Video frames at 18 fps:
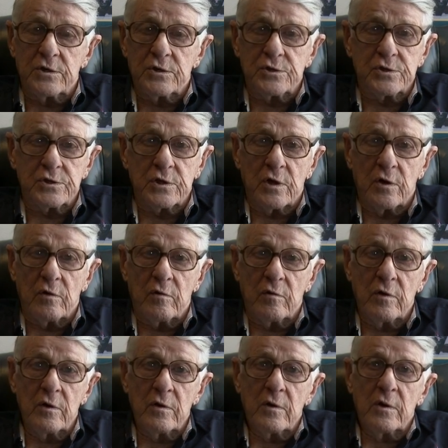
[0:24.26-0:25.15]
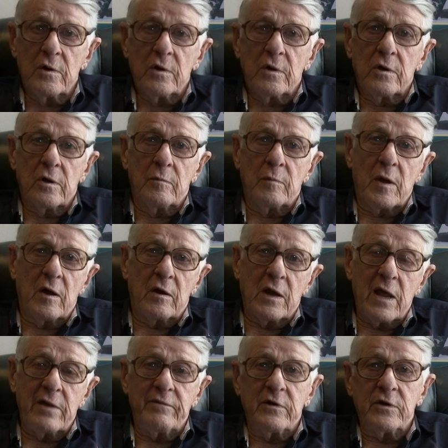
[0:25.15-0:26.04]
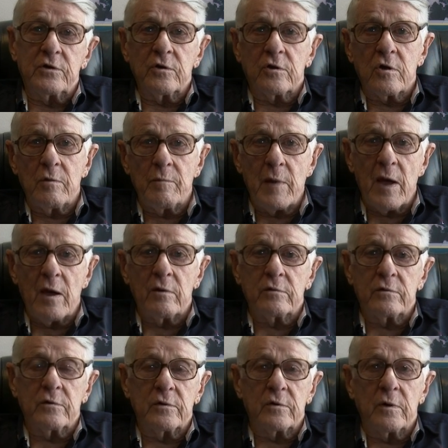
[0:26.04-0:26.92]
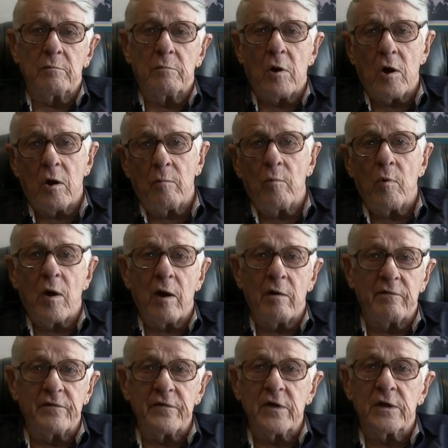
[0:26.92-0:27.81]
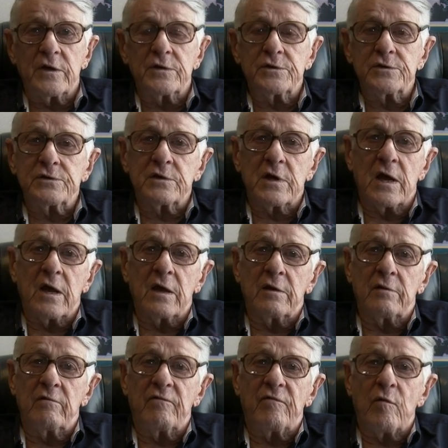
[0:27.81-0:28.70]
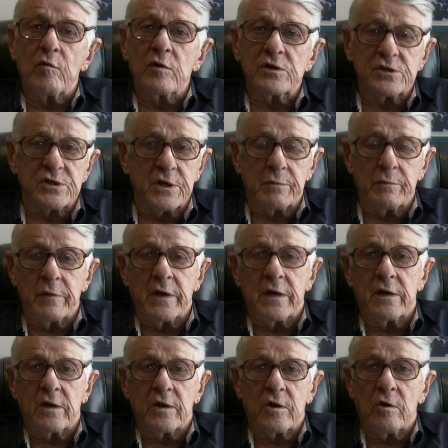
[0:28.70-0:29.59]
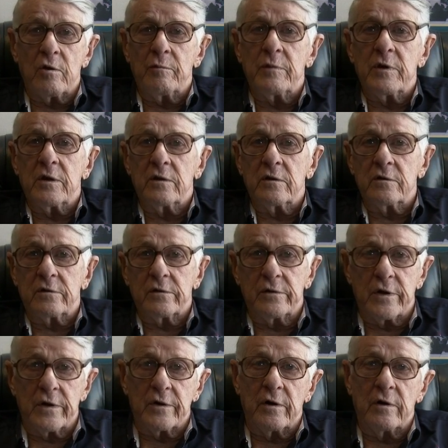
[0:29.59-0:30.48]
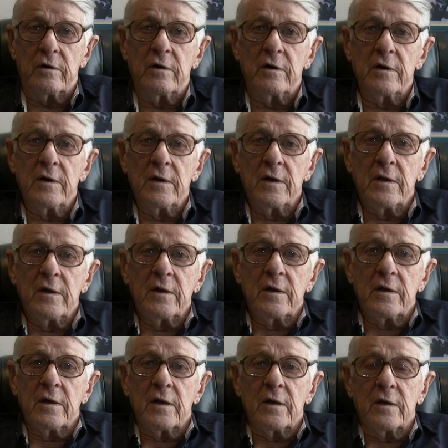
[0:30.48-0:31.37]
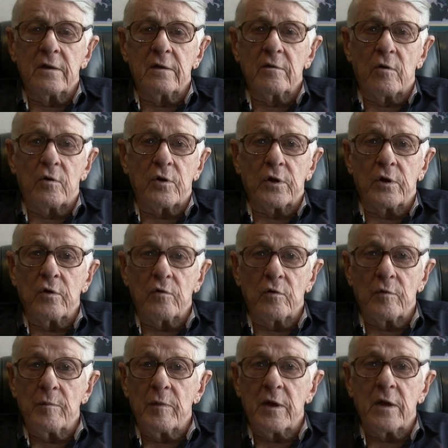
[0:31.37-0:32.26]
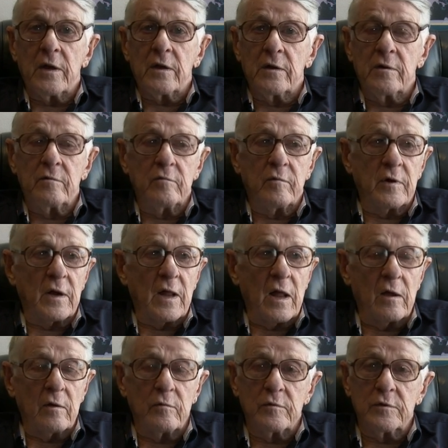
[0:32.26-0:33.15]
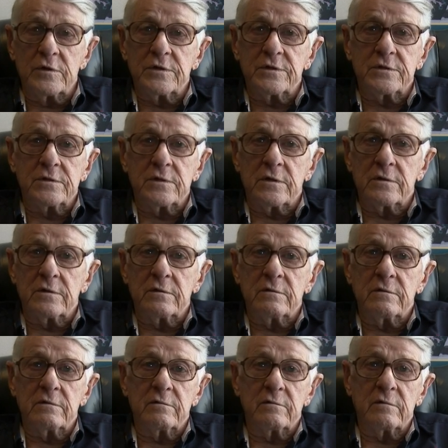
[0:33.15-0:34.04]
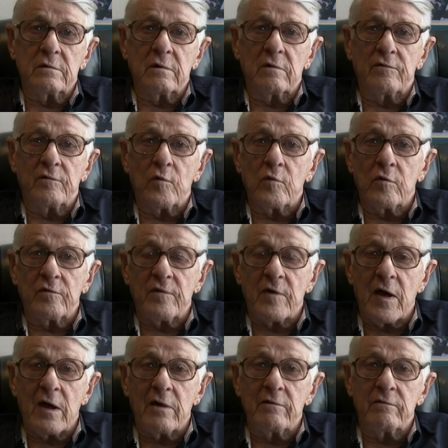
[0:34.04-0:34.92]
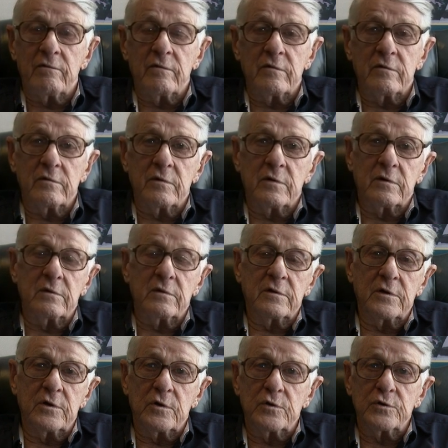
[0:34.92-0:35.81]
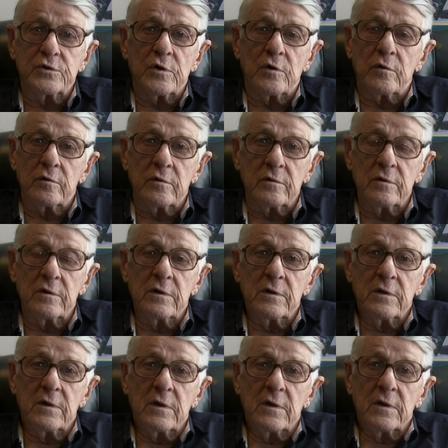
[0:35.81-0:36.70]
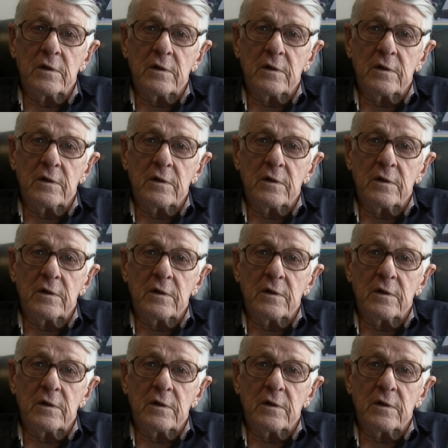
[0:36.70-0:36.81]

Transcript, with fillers: ages ago, about having to come out to the barbed wire fence and forcing me to come in to dinner uh, or to go to bed when I was uh, four or five uh, years old.